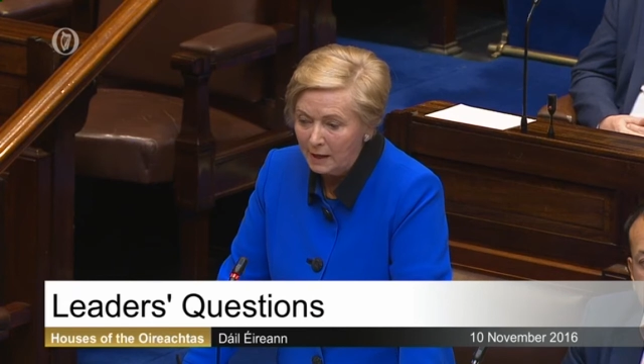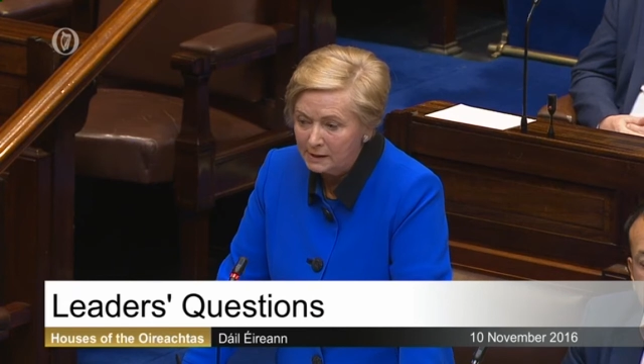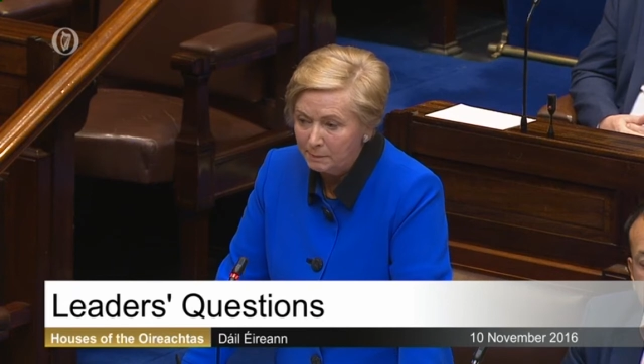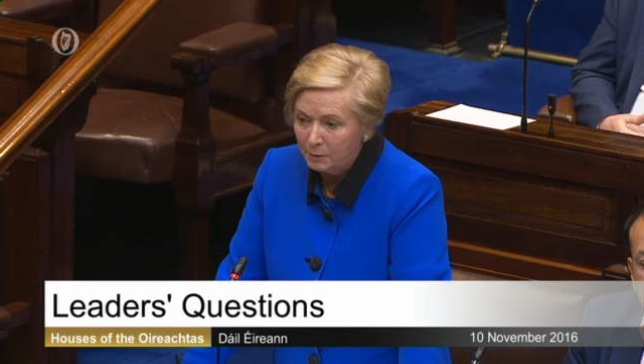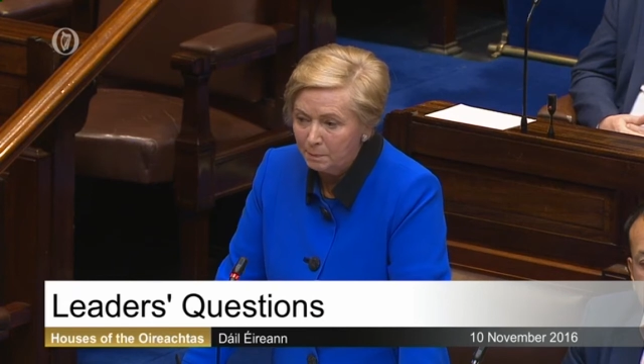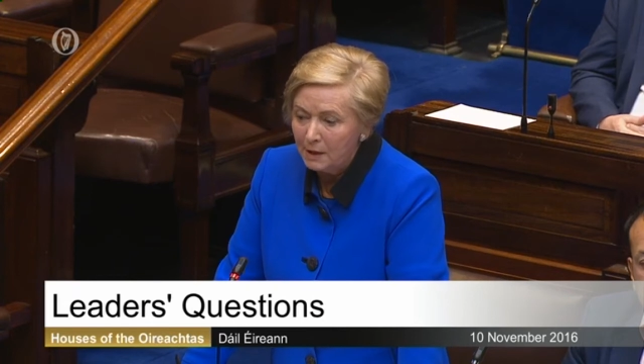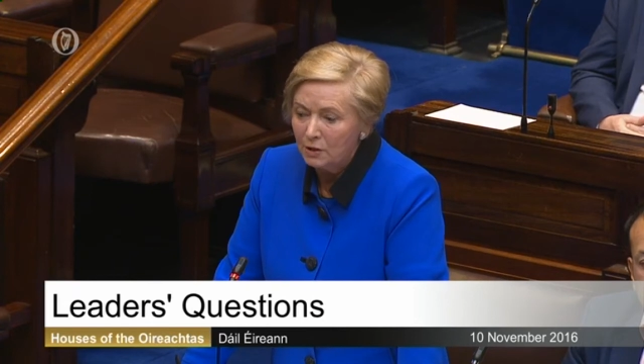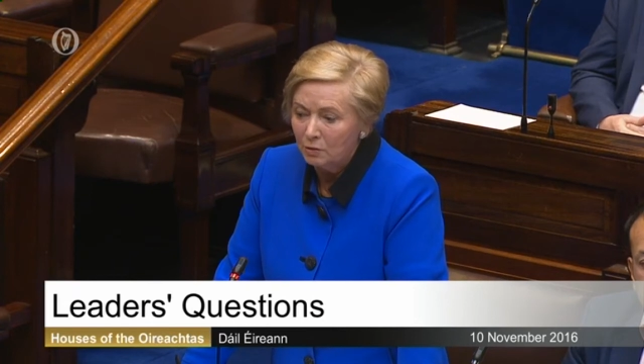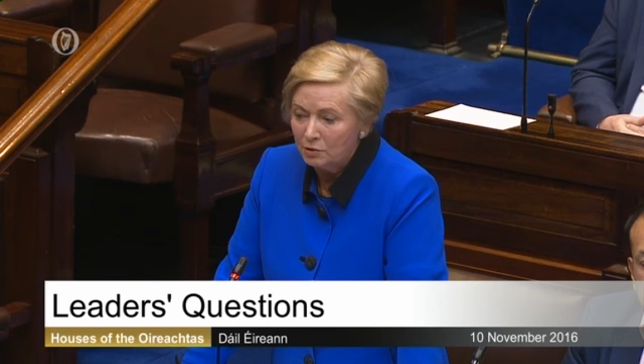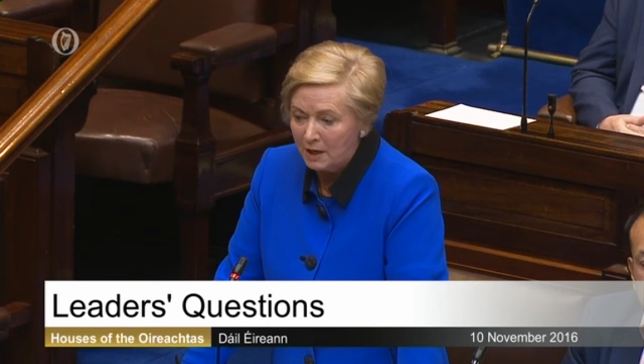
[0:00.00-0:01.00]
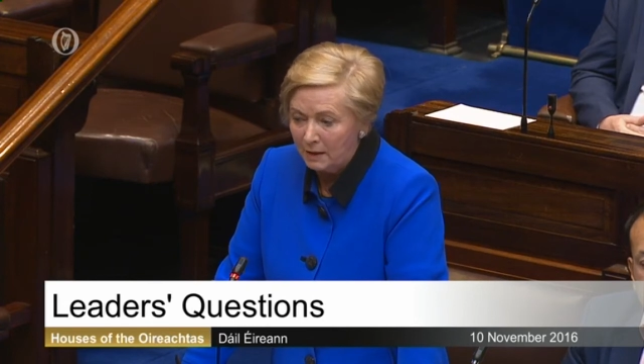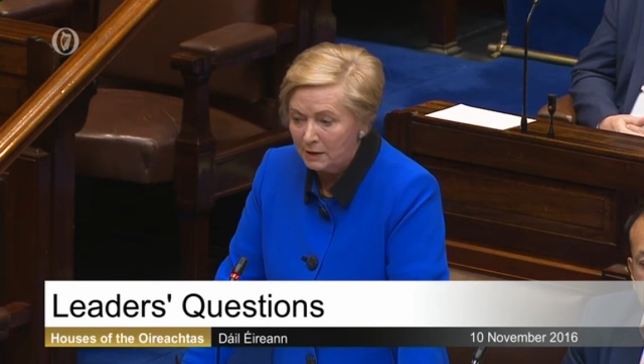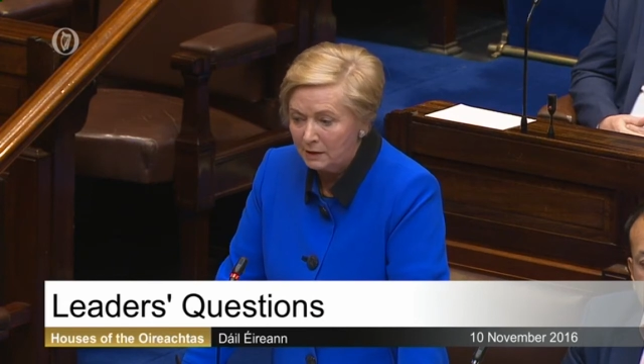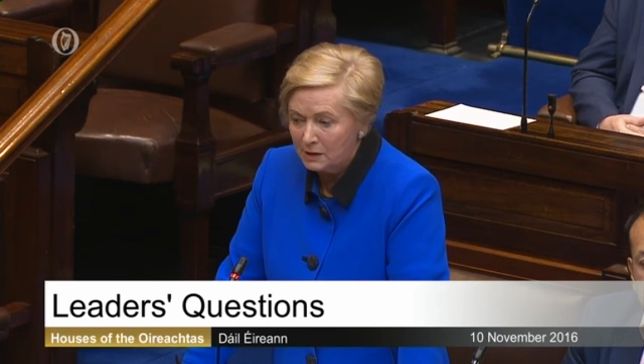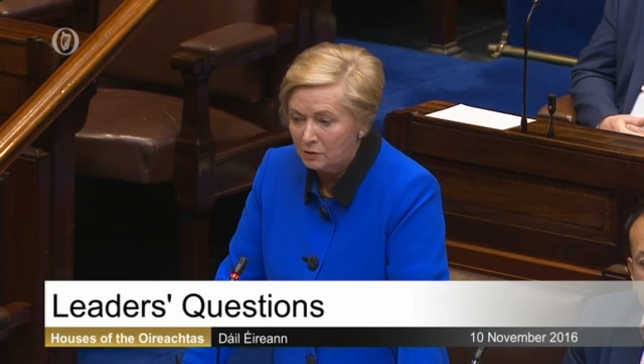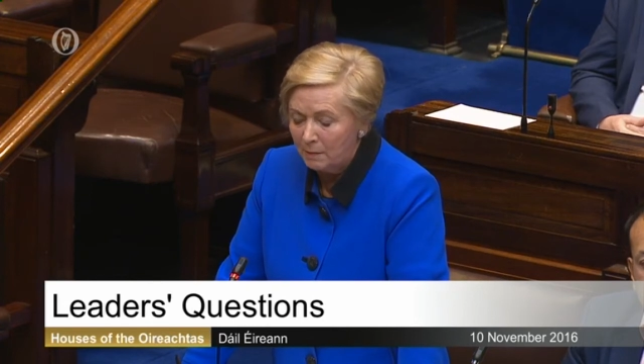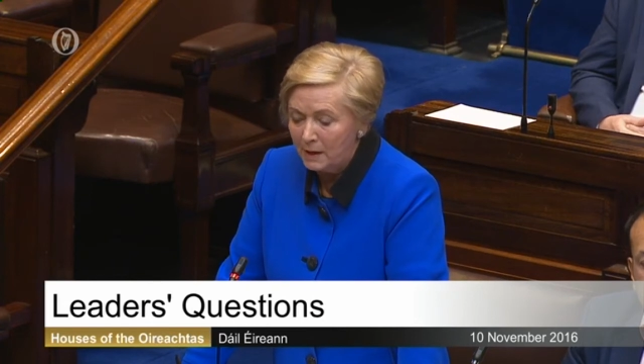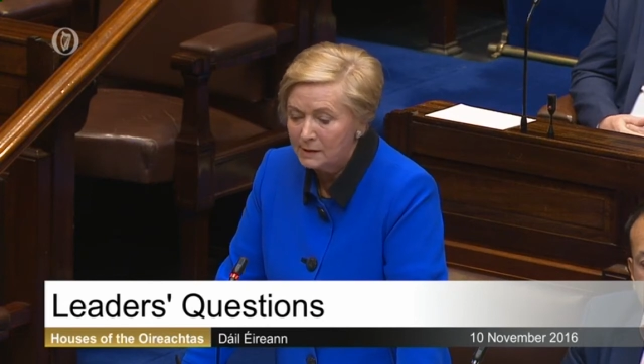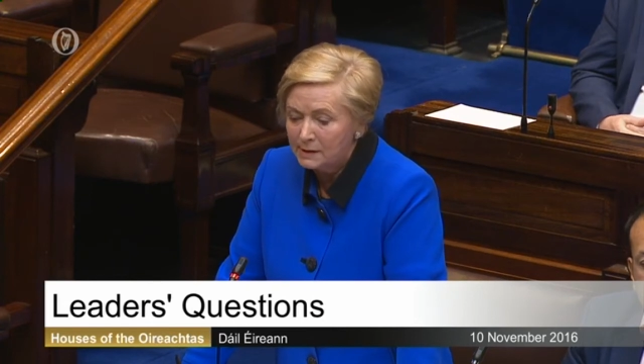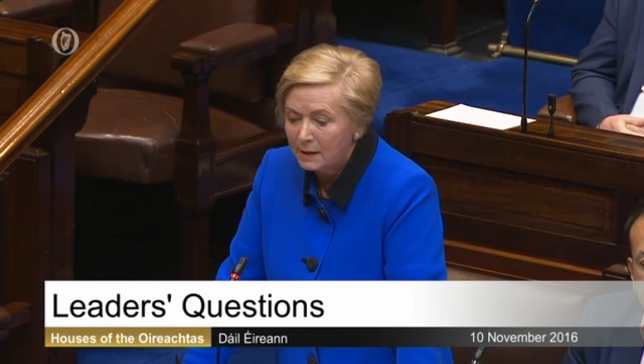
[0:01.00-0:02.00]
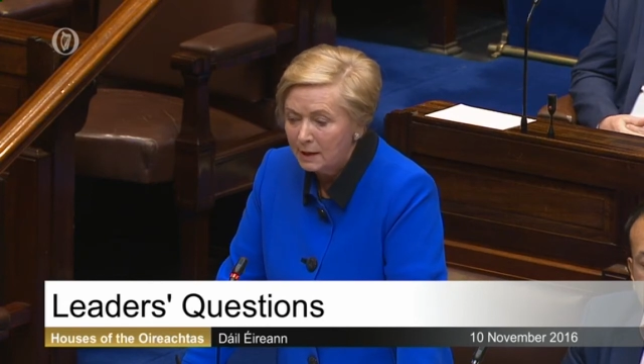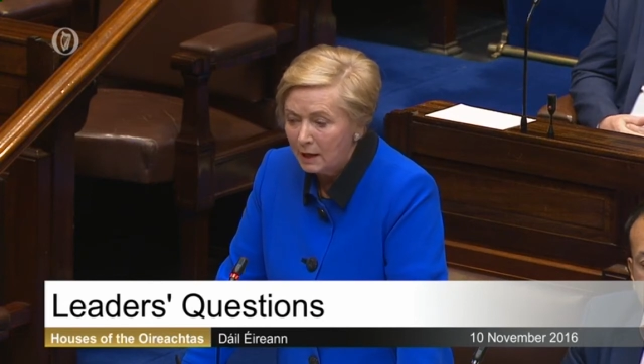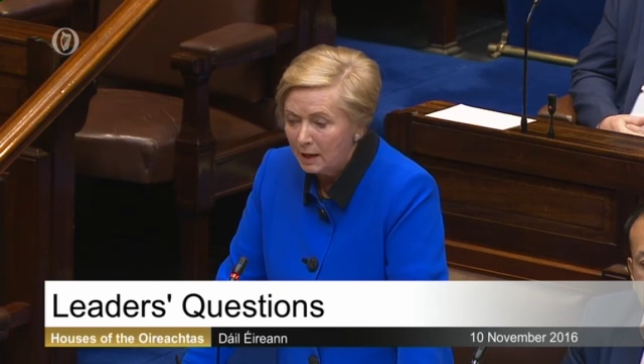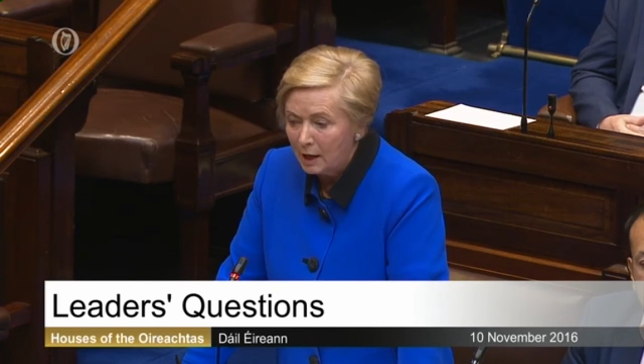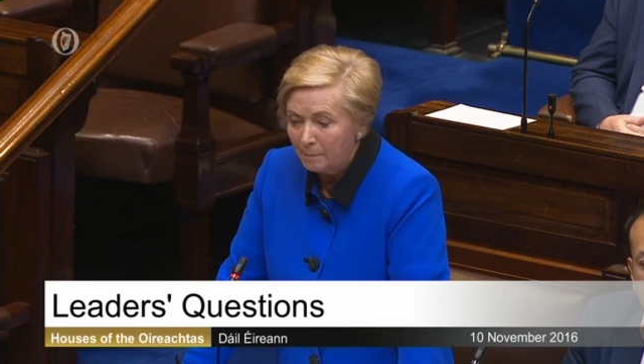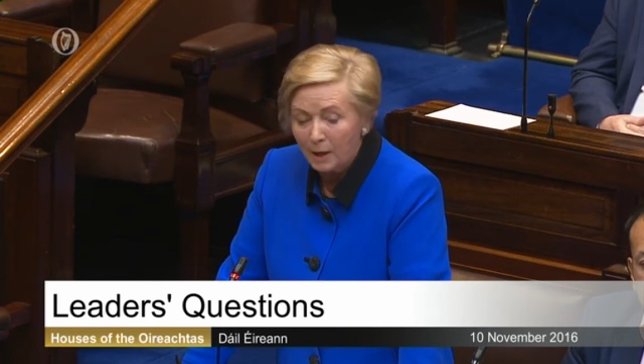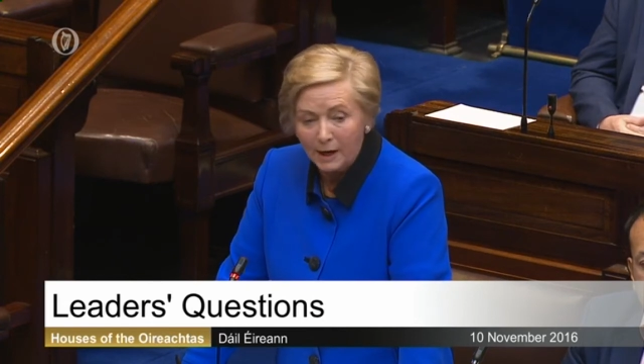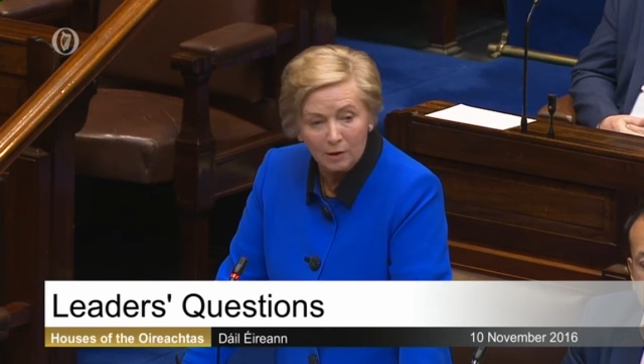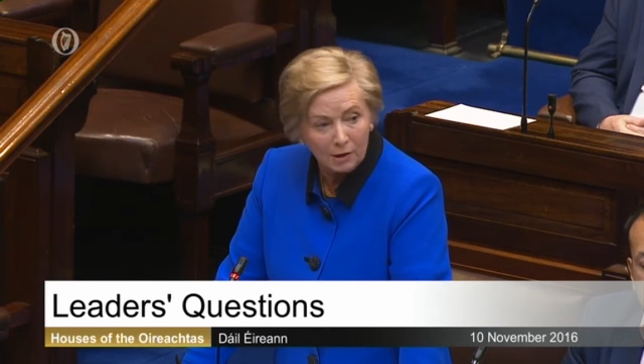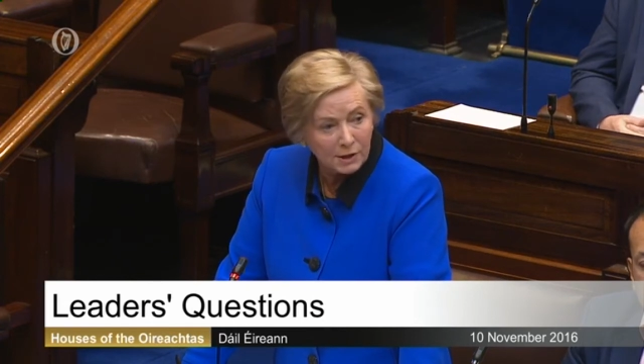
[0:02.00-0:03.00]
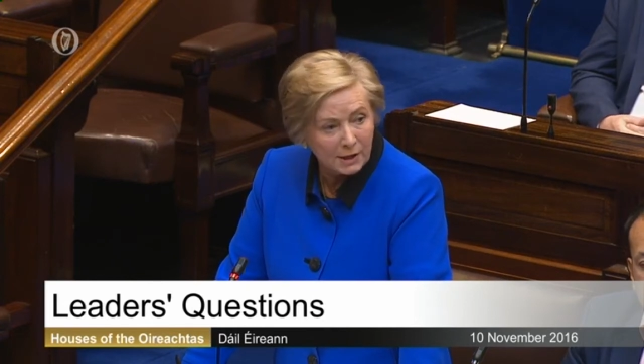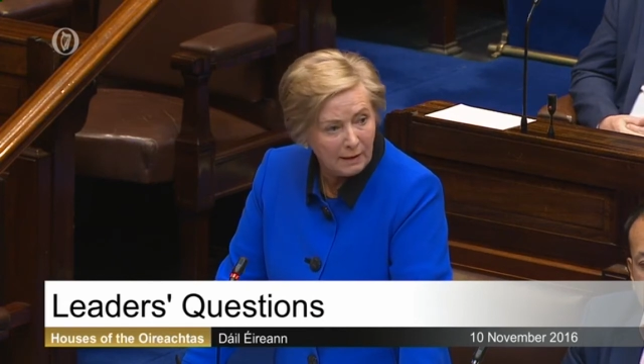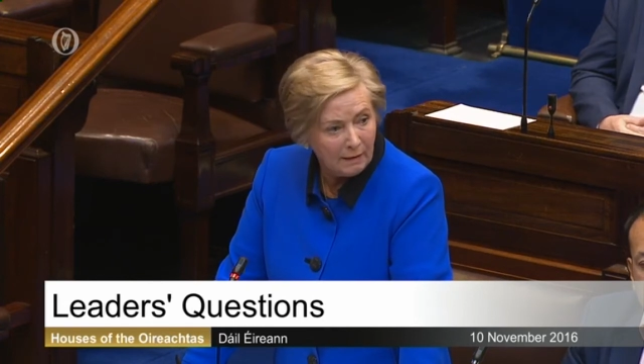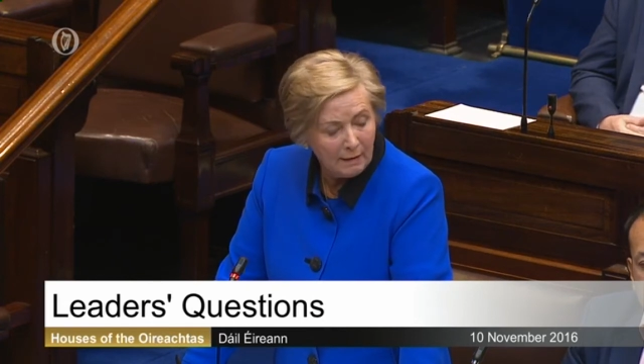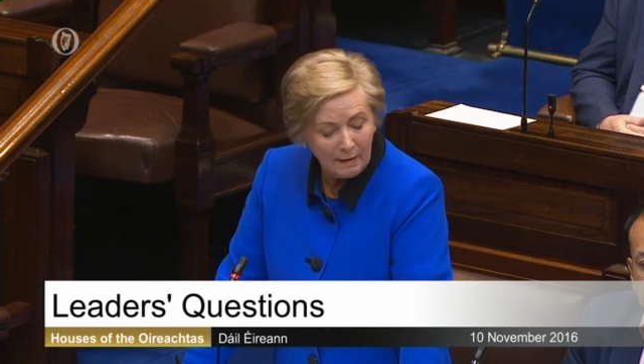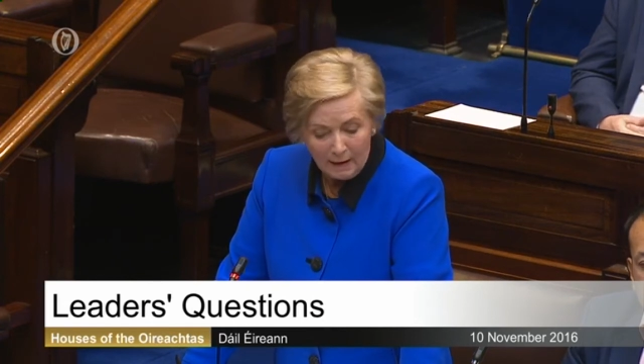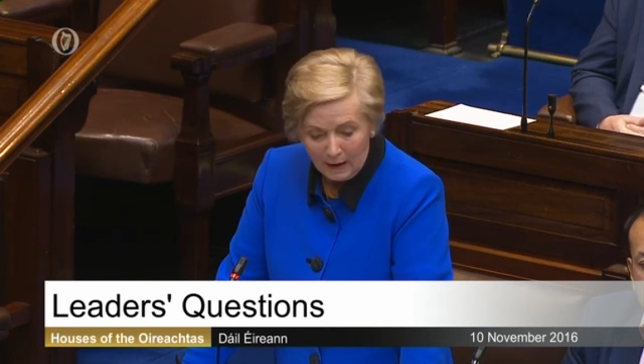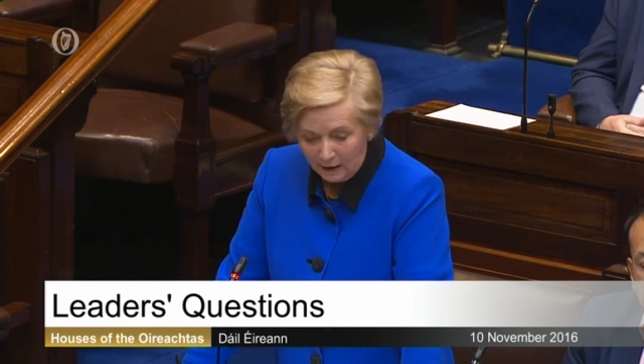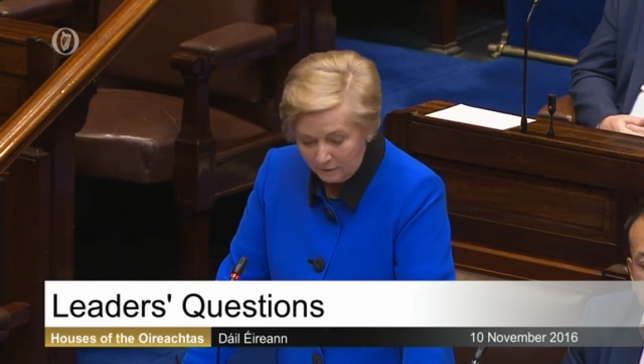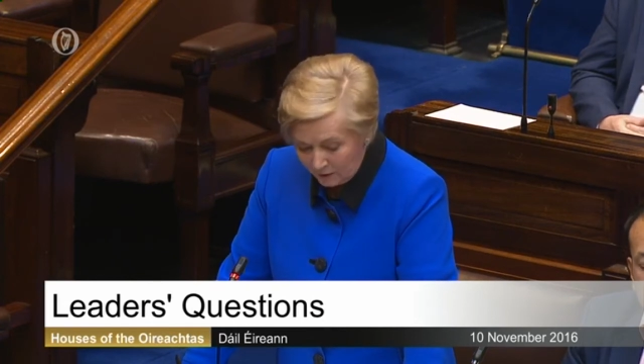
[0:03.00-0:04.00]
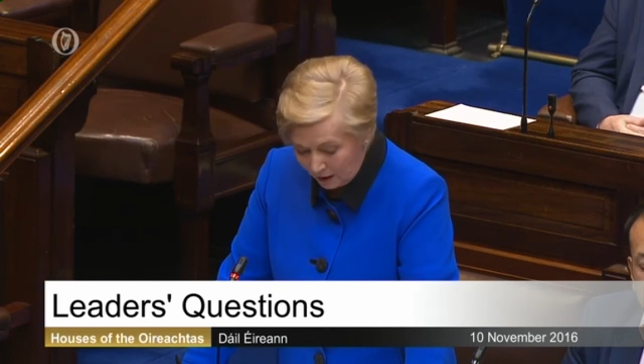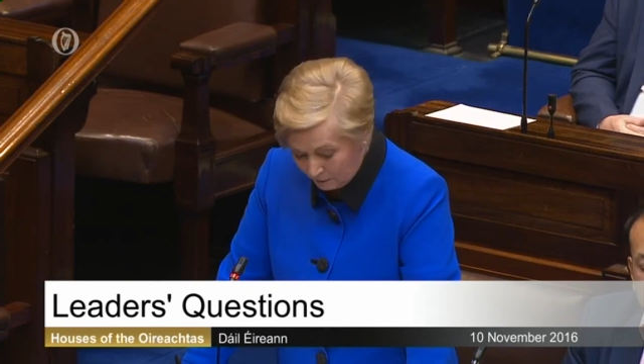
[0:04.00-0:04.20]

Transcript: But be in no doubt that this remains a priority, and I would